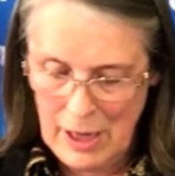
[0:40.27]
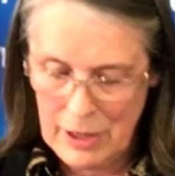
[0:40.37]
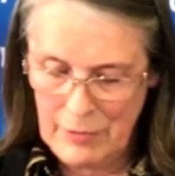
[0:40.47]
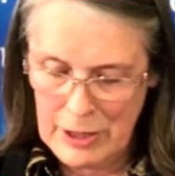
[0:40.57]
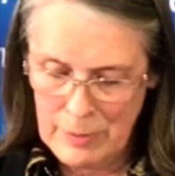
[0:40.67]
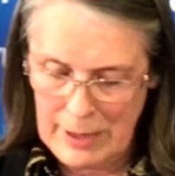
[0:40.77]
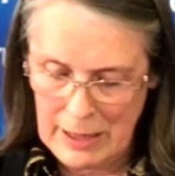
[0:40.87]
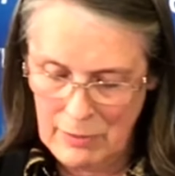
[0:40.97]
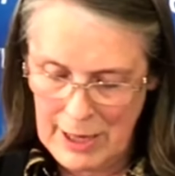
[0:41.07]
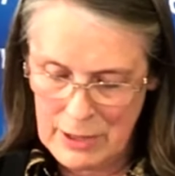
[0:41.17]
The
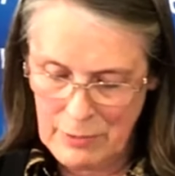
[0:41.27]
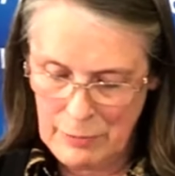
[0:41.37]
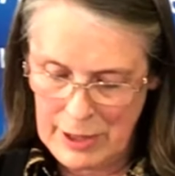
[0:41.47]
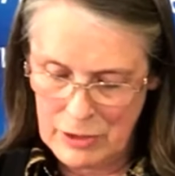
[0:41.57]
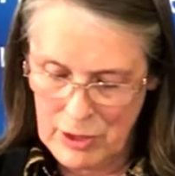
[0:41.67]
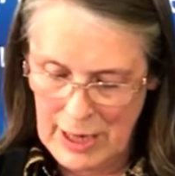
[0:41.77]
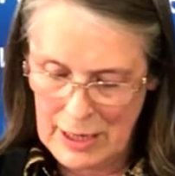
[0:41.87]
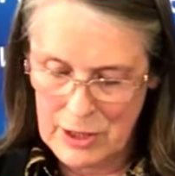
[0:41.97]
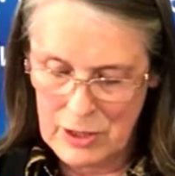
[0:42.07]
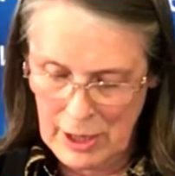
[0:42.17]
fundamental right of a fair trial
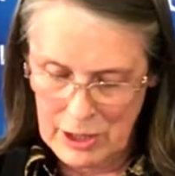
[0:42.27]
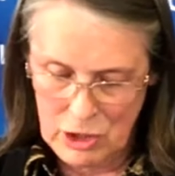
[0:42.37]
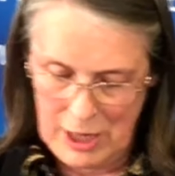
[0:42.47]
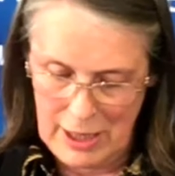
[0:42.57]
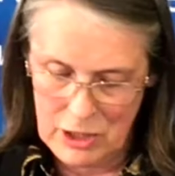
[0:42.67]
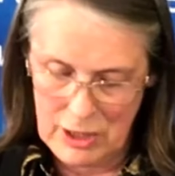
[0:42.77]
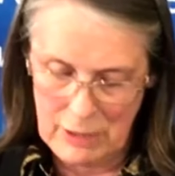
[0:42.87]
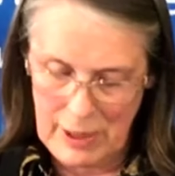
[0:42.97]
does not change in the